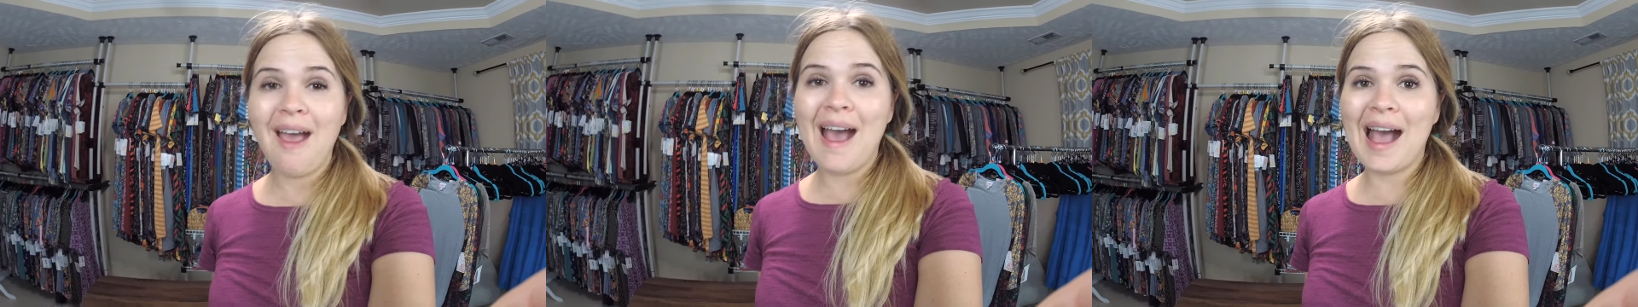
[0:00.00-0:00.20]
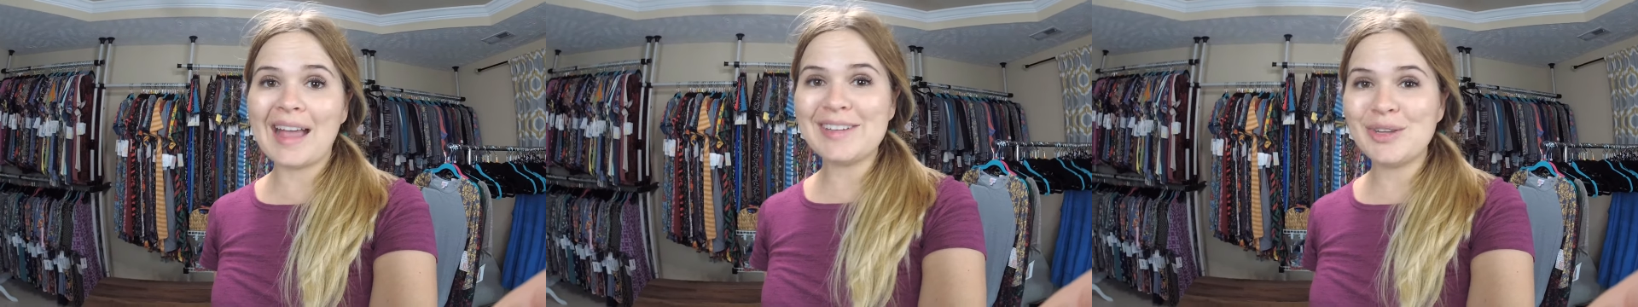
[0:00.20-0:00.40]

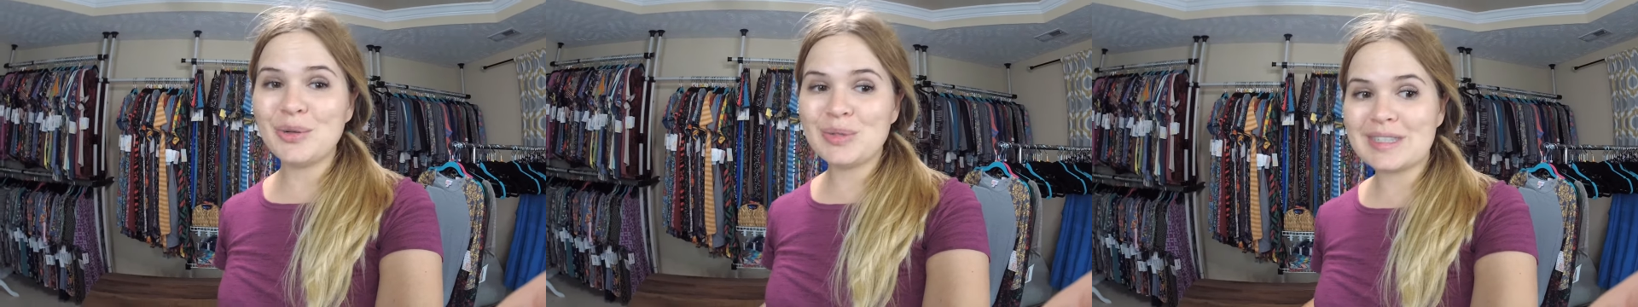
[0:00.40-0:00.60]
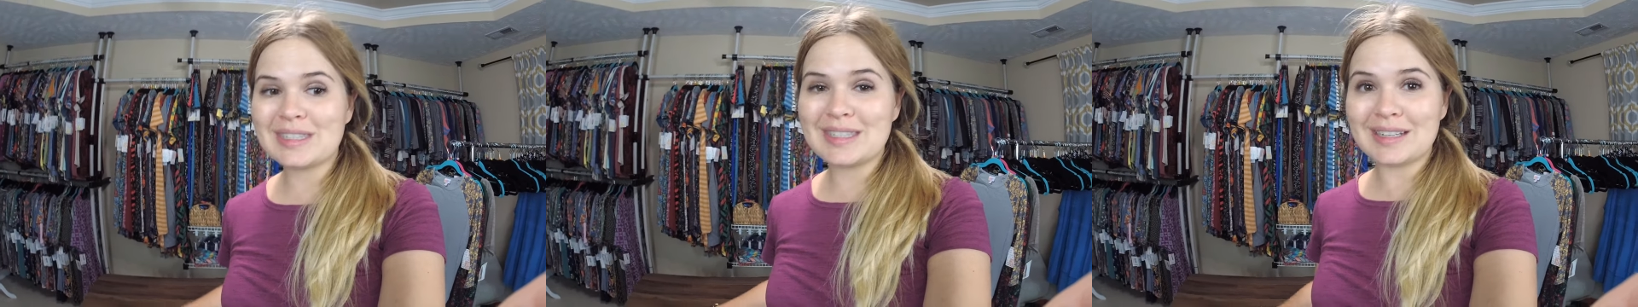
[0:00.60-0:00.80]
I
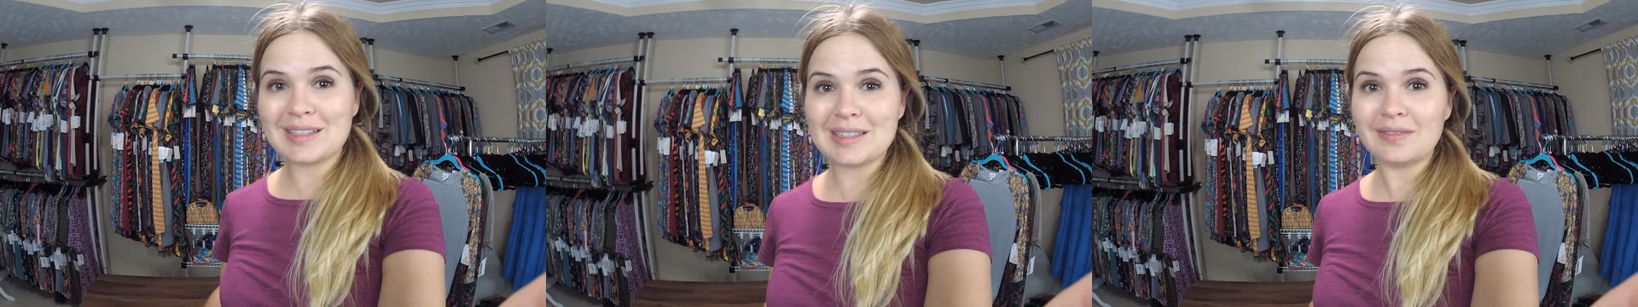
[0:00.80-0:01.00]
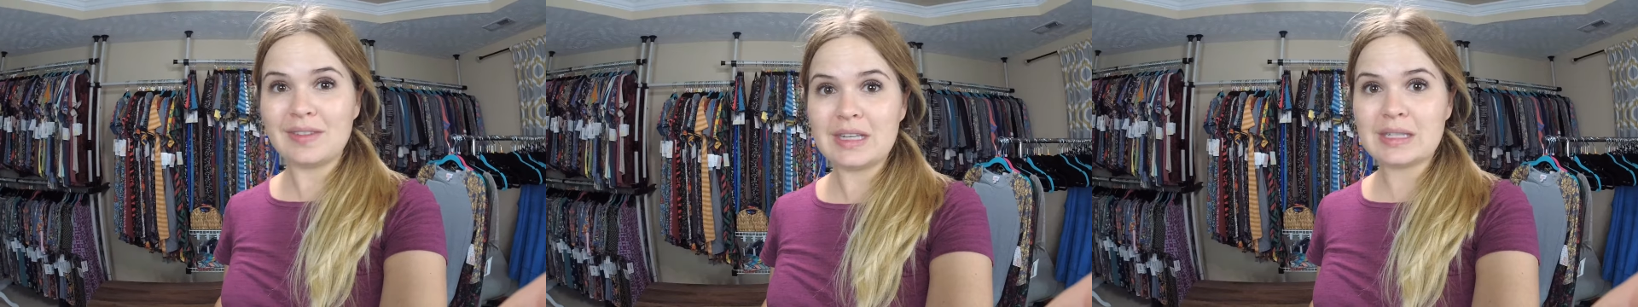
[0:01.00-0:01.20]
used six
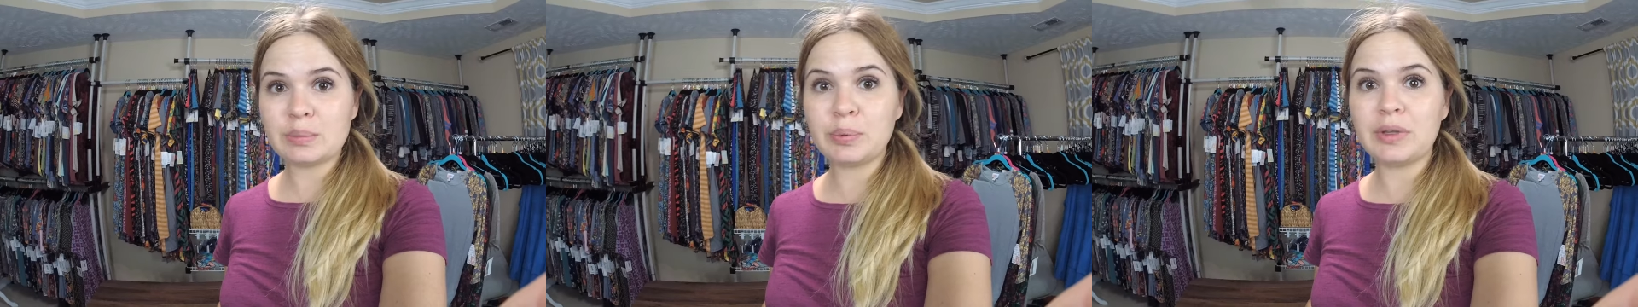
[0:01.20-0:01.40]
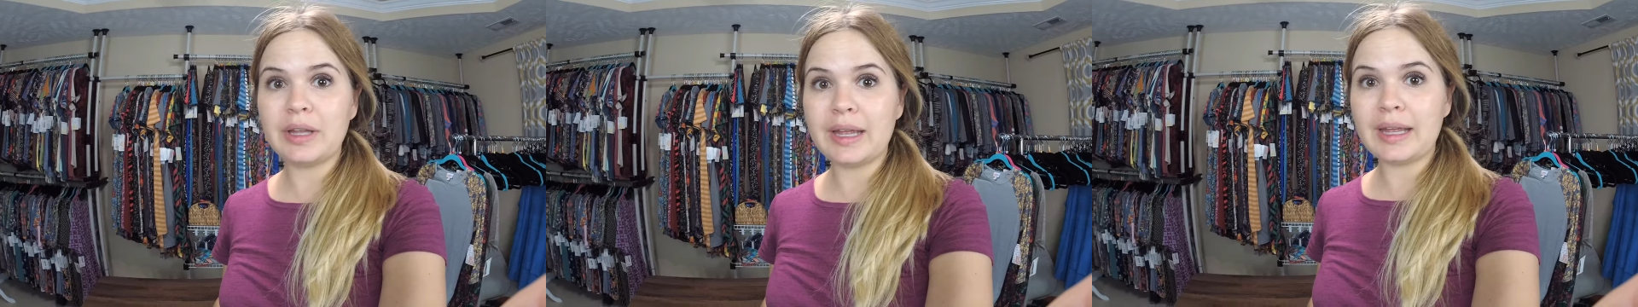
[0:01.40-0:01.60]
of these
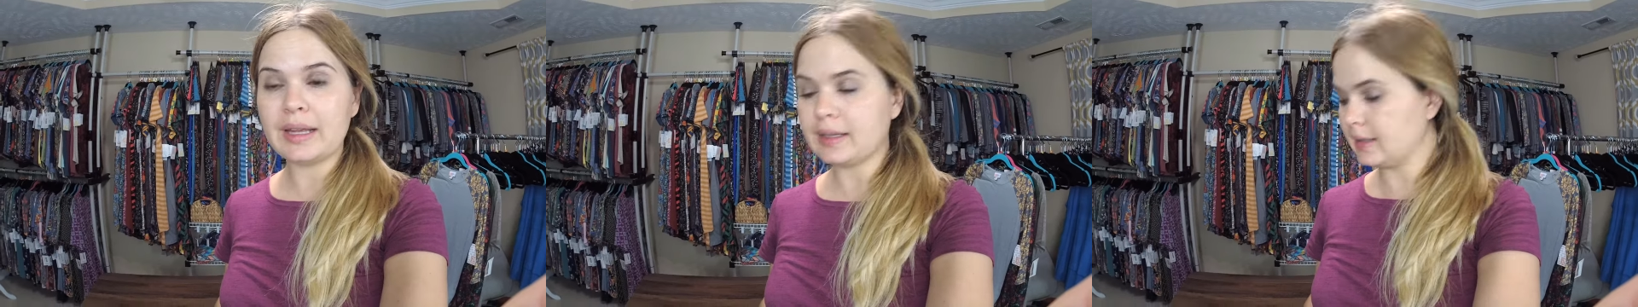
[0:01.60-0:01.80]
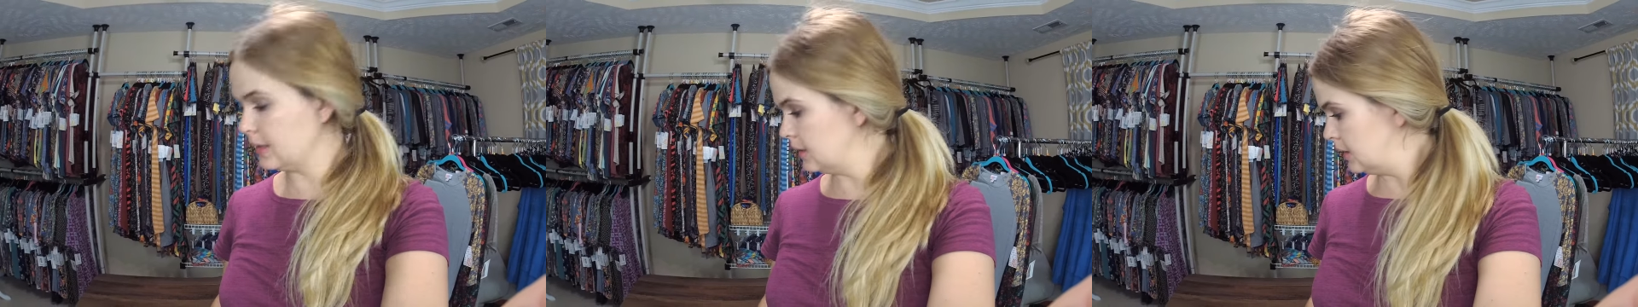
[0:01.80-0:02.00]

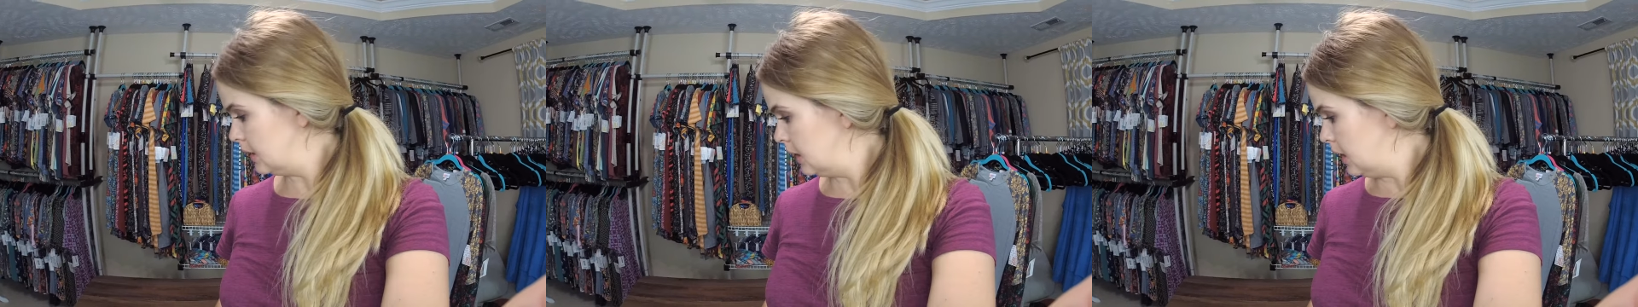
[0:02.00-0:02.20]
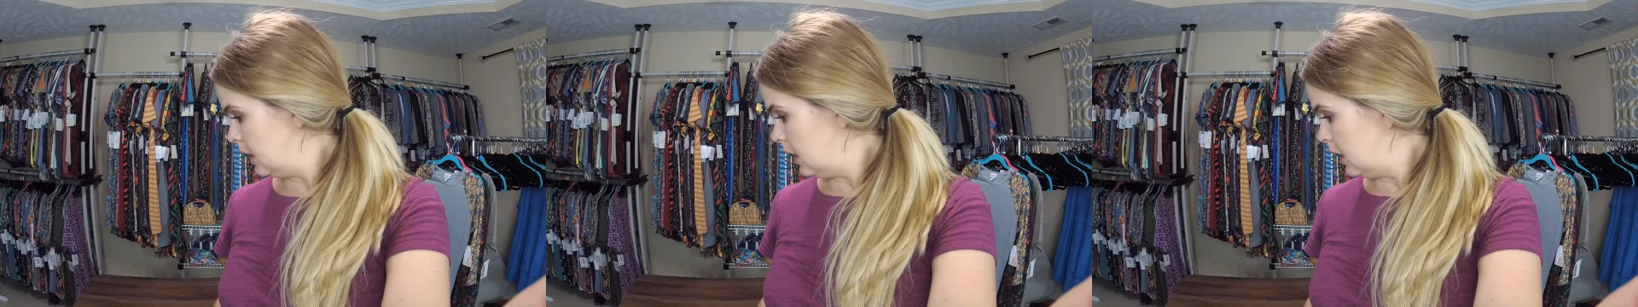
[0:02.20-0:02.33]
planks